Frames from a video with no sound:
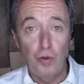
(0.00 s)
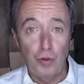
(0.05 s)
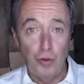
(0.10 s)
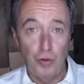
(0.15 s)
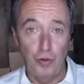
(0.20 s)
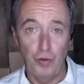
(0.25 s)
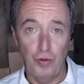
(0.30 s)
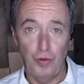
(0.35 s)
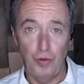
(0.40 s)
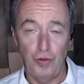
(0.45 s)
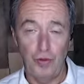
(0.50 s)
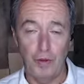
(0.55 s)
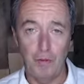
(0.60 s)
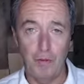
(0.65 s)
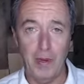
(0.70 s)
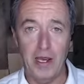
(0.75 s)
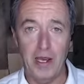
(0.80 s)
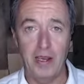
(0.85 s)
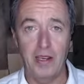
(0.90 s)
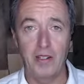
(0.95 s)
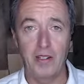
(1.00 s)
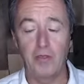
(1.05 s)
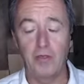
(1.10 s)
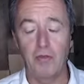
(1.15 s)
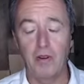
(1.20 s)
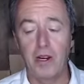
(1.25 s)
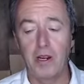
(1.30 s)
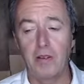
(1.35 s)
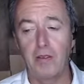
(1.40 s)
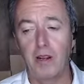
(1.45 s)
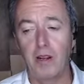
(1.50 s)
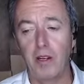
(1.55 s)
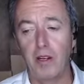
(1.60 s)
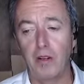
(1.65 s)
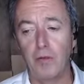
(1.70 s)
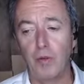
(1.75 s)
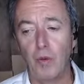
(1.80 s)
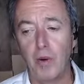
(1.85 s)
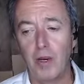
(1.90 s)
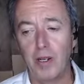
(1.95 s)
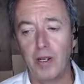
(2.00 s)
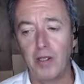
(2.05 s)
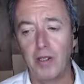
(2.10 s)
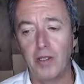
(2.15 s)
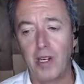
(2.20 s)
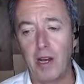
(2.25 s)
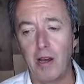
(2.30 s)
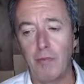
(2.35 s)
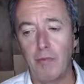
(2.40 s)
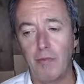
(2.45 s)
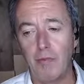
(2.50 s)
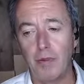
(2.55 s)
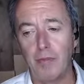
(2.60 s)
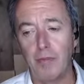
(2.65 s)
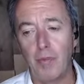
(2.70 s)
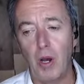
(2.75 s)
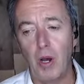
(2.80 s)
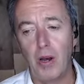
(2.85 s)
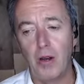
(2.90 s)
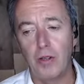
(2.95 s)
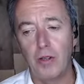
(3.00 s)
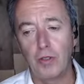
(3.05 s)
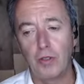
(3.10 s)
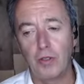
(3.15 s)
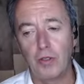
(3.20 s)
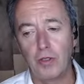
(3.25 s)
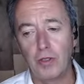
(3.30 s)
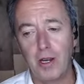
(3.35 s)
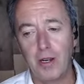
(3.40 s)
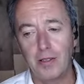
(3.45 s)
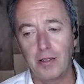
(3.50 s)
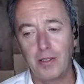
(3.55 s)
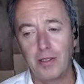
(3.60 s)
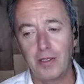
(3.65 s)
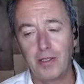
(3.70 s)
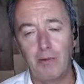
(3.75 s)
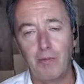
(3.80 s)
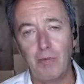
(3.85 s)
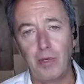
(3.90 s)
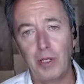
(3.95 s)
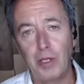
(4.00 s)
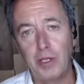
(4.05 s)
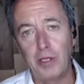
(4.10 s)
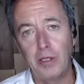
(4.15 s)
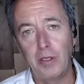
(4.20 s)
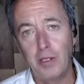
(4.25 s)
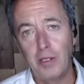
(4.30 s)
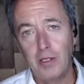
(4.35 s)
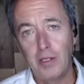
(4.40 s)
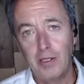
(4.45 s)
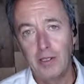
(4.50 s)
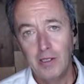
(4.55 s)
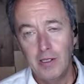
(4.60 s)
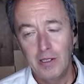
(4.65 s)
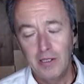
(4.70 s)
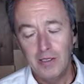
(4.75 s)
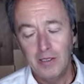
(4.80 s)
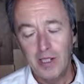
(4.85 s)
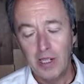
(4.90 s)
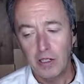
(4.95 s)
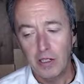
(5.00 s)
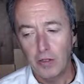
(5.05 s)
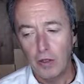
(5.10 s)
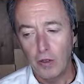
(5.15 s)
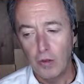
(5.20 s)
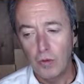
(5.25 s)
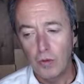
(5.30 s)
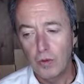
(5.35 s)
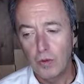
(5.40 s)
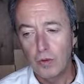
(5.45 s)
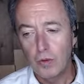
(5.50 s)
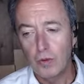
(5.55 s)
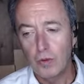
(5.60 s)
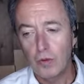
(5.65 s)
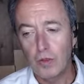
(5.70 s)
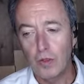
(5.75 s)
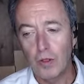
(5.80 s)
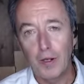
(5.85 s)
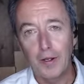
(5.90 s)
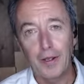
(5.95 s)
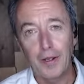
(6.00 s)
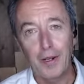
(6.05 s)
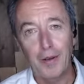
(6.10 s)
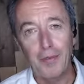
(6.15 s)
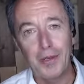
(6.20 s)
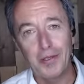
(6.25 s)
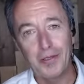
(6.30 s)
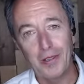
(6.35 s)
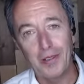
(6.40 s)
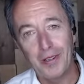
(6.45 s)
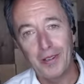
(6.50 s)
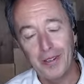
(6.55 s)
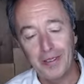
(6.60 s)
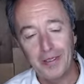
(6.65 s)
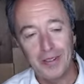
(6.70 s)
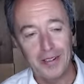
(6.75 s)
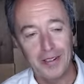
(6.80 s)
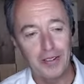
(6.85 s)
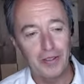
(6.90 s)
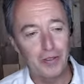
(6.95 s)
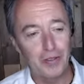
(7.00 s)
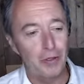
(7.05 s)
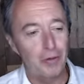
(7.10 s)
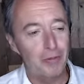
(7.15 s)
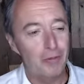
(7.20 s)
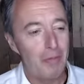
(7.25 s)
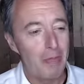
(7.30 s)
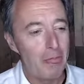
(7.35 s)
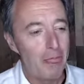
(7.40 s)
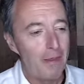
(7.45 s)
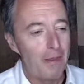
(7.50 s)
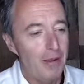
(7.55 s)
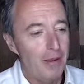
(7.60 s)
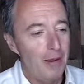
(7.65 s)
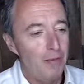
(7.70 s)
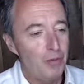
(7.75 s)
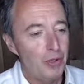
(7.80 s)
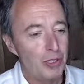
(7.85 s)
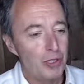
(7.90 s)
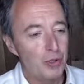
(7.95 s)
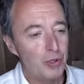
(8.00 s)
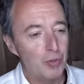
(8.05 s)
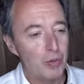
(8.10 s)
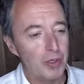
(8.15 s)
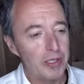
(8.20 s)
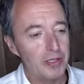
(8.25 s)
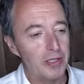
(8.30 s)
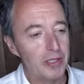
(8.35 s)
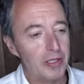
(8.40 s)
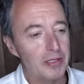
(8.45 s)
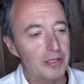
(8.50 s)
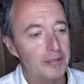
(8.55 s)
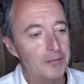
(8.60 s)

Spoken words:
choose your pace, right? And if you want to stop and pause or talk to somebody, take notes, you're not going to miss anything. So pretty sweet.